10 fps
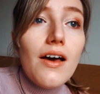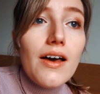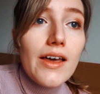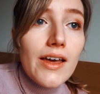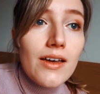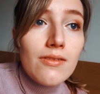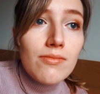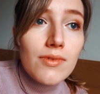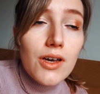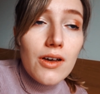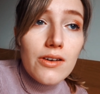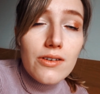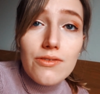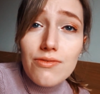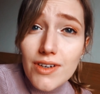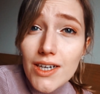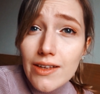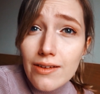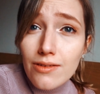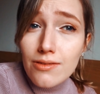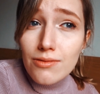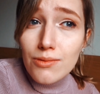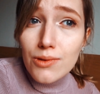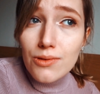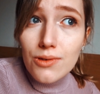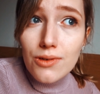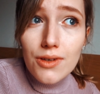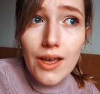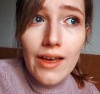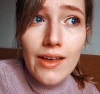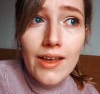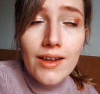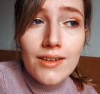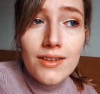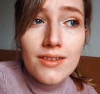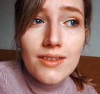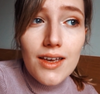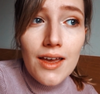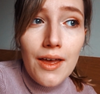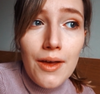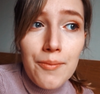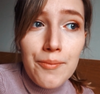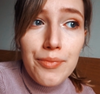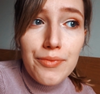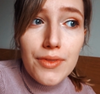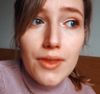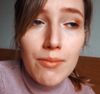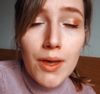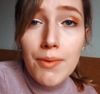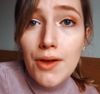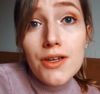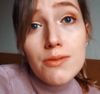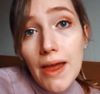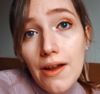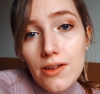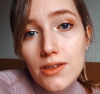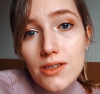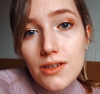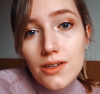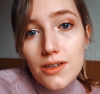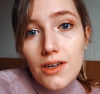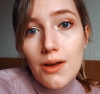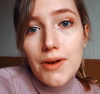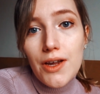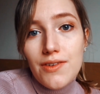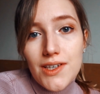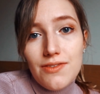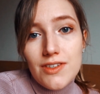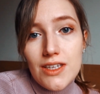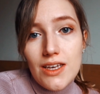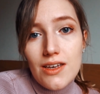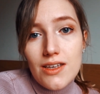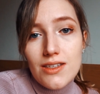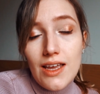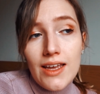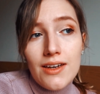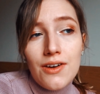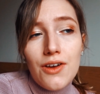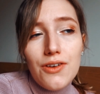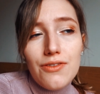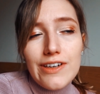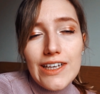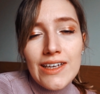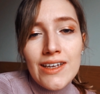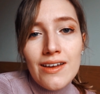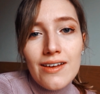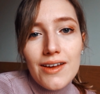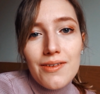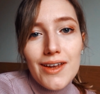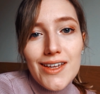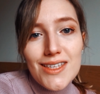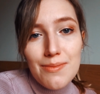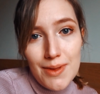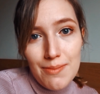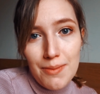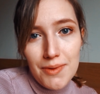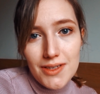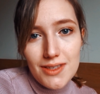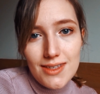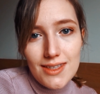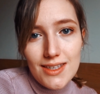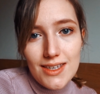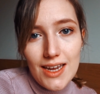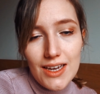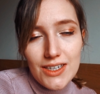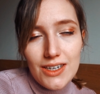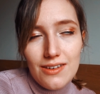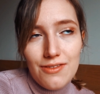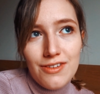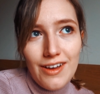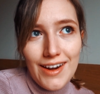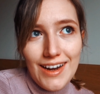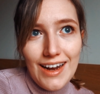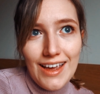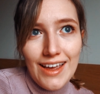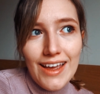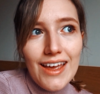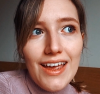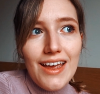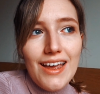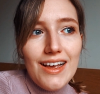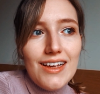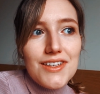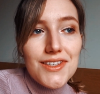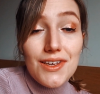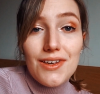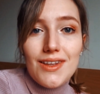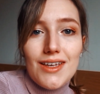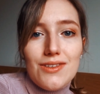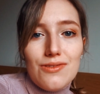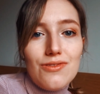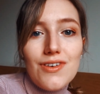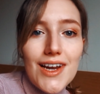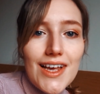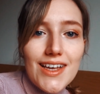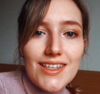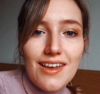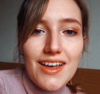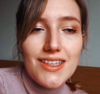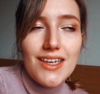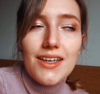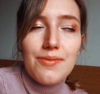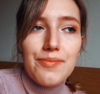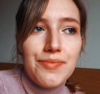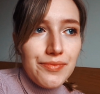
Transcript: I am going on a really long walk, and my partner's parents are coming over to visit us, and hopefully I'm going to submit my master's dissertation finally, so that's all really exciting.